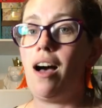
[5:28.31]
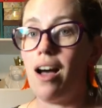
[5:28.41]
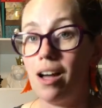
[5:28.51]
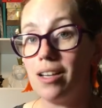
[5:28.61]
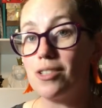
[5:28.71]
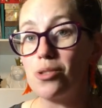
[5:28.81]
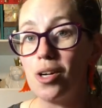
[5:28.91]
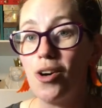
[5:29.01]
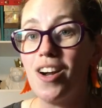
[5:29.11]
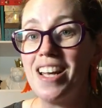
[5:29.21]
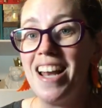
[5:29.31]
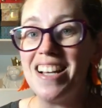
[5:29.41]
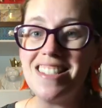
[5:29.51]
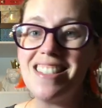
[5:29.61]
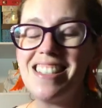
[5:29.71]
I enjoy
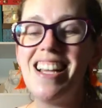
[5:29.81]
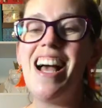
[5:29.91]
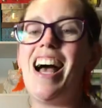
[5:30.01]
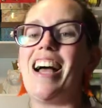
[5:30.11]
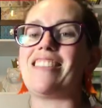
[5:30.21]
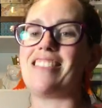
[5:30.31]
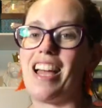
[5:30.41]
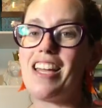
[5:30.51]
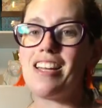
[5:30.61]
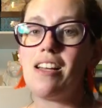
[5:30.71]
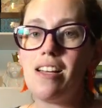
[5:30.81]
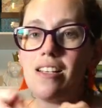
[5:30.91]
organizing. I like,